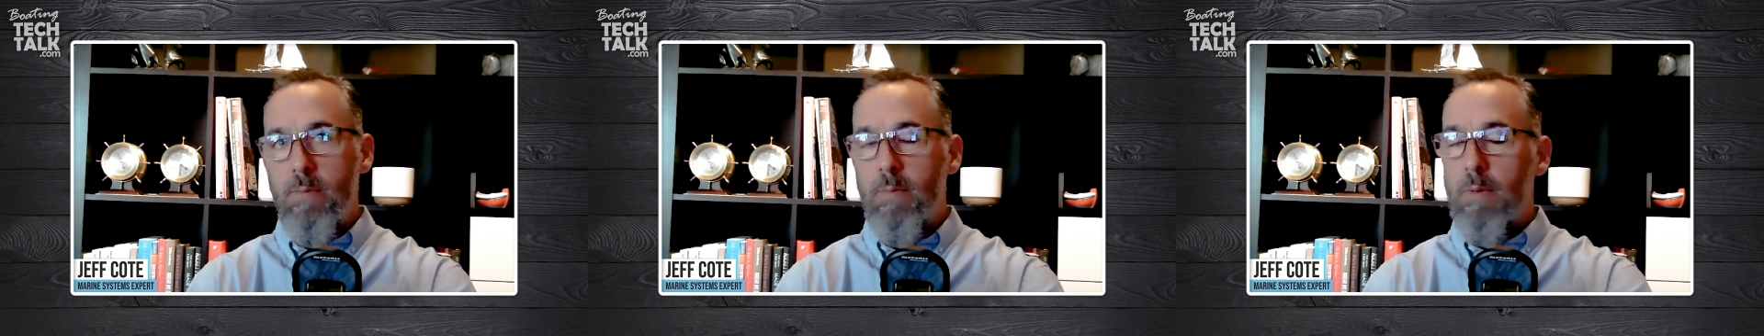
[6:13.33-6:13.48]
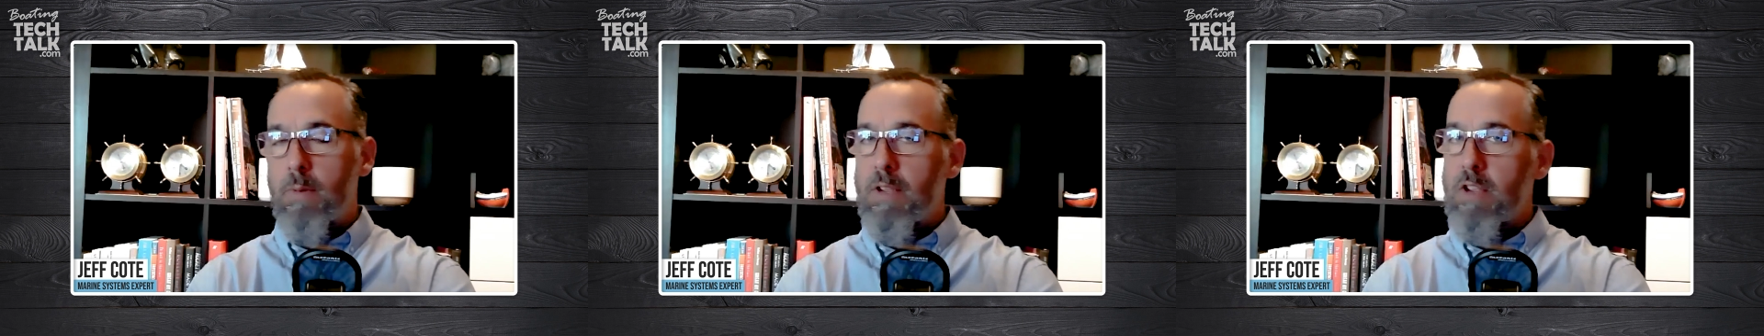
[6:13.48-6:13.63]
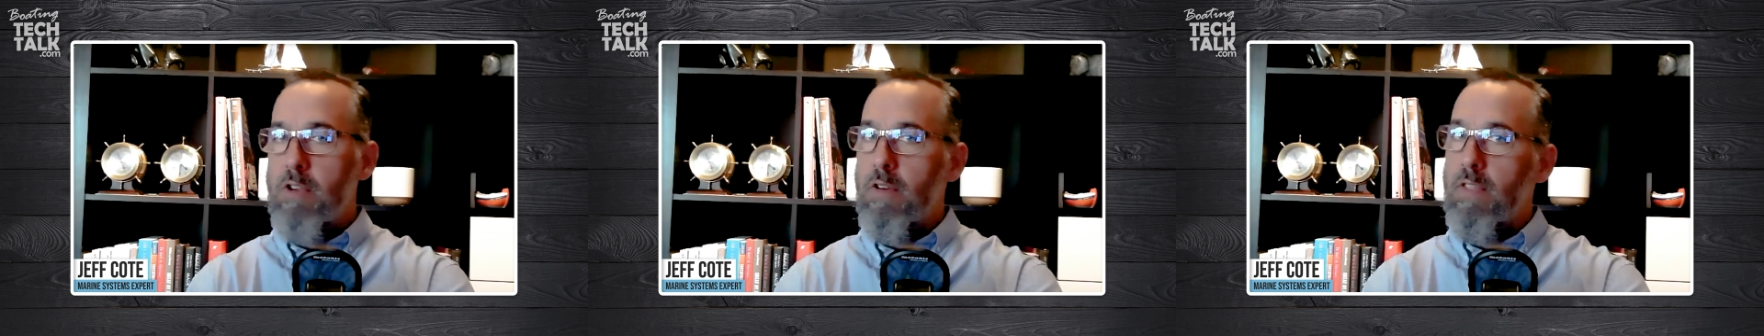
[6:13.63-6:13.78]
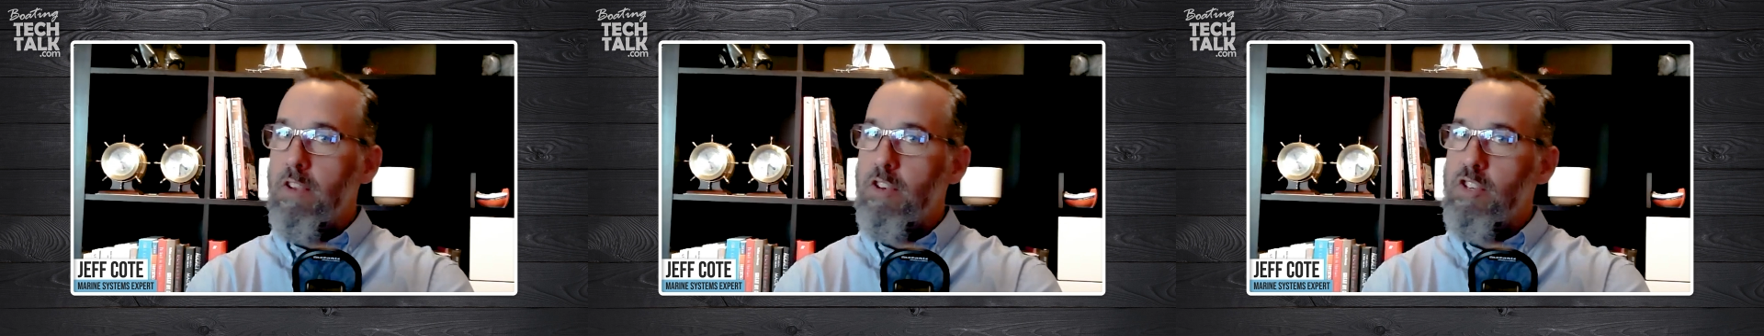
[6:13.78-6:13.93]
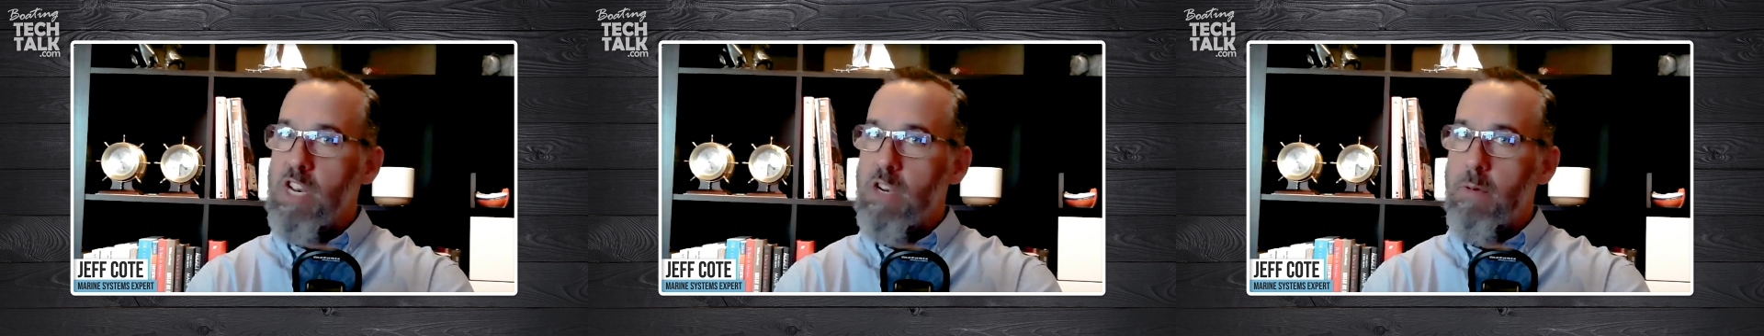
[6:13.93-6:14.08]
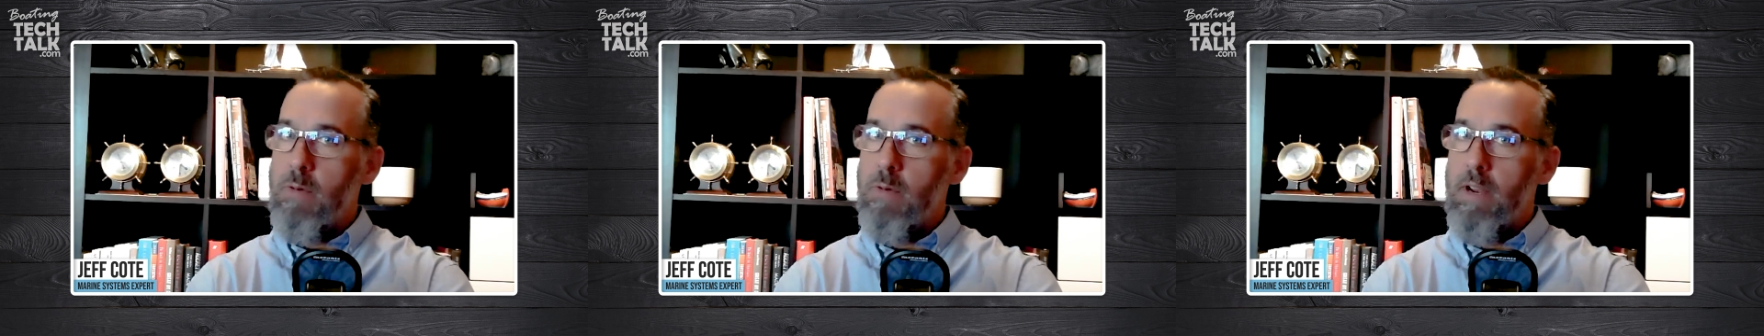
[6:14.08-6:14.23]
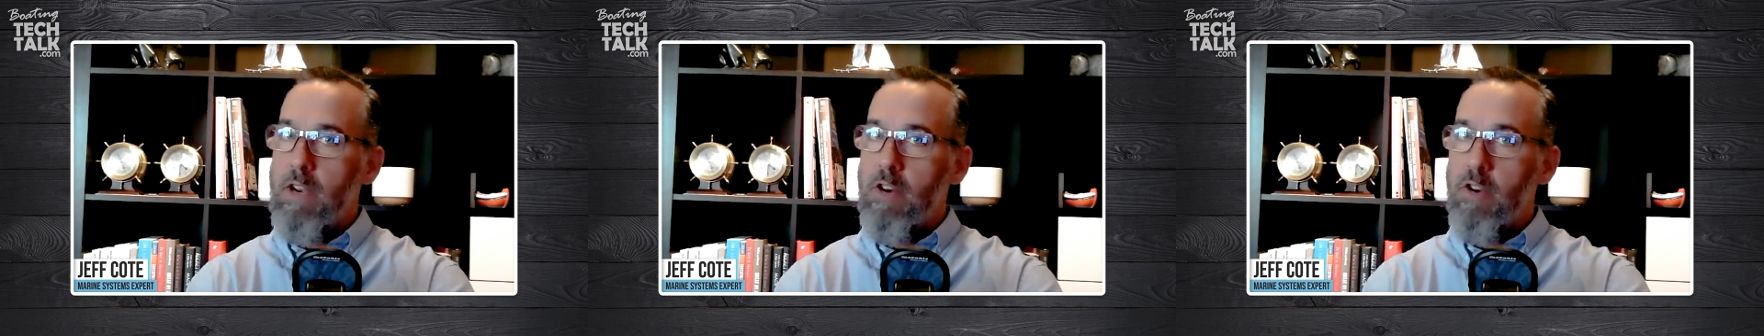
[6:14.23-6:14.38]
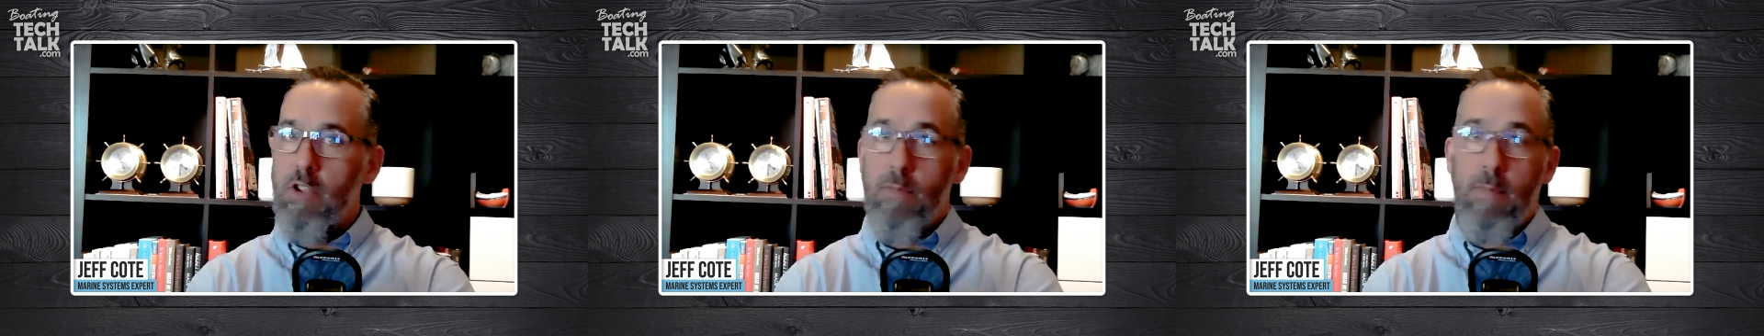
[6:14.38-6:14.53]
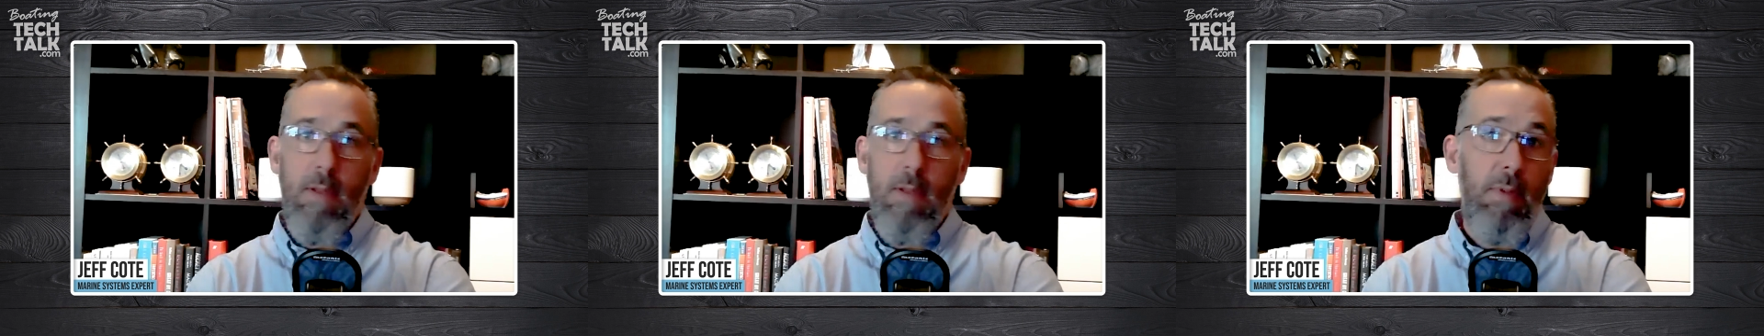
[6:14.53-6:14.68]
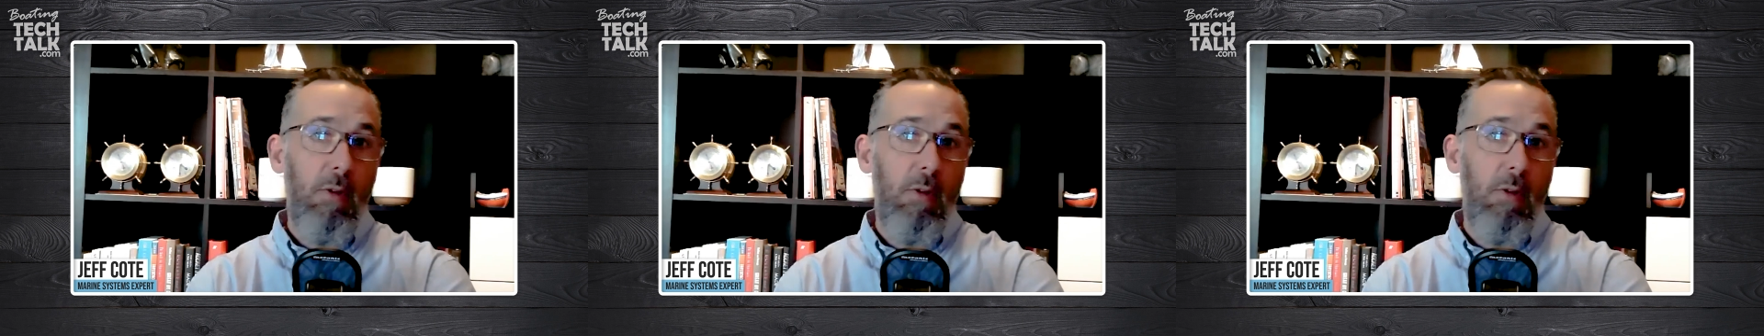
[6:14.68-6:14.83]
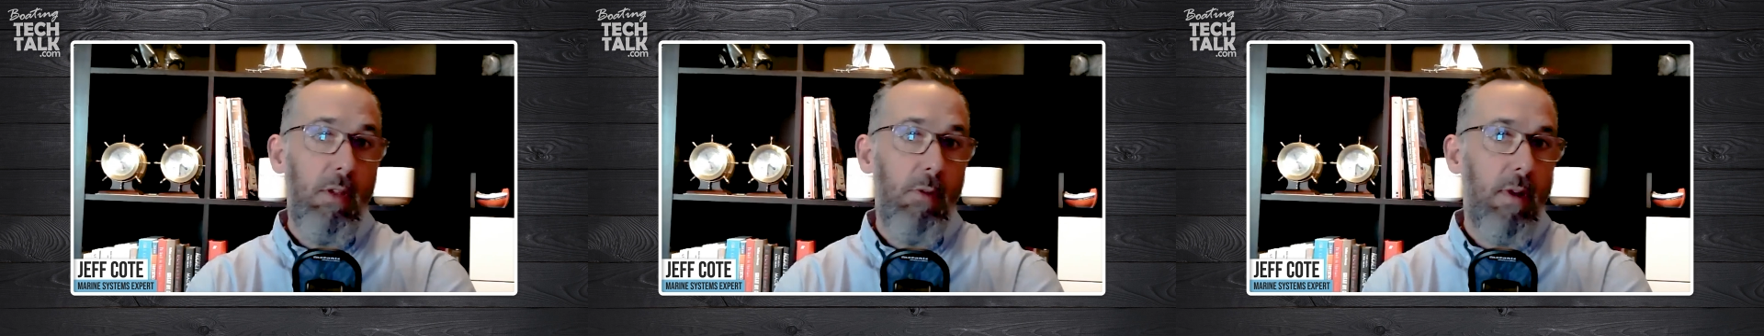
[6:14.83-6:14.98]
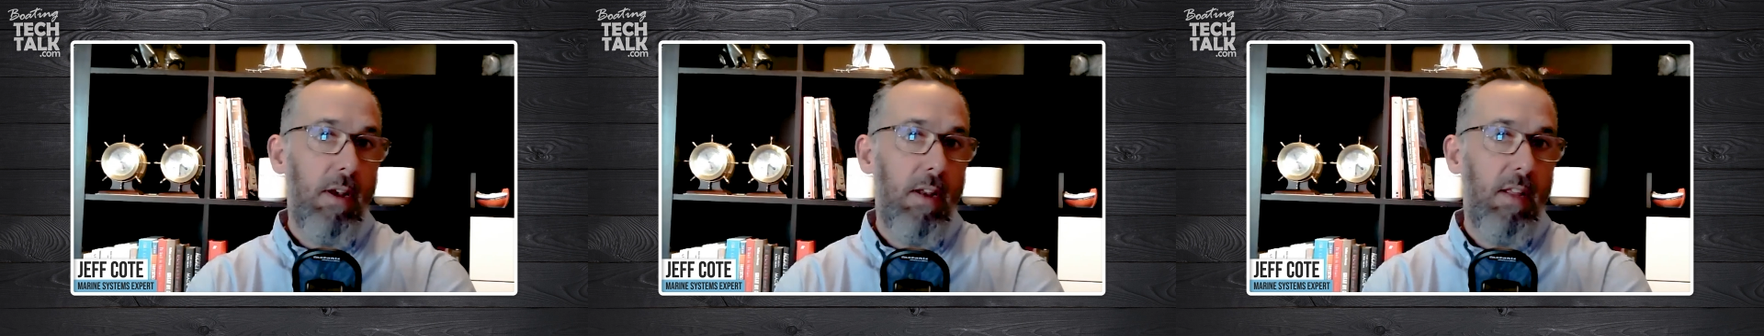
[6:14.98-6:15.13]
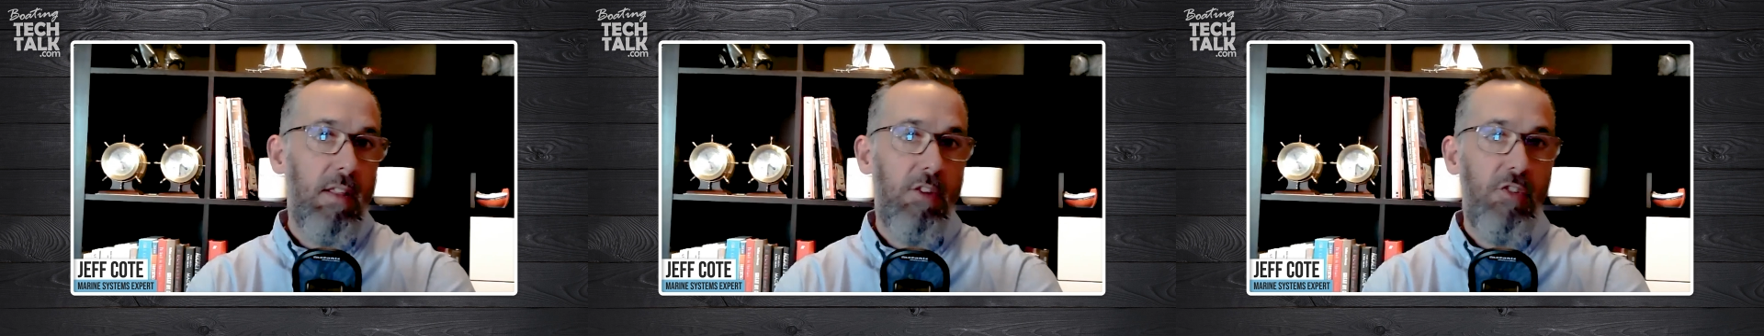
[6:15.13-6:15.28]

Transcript: But when you're on the generator, you might be only running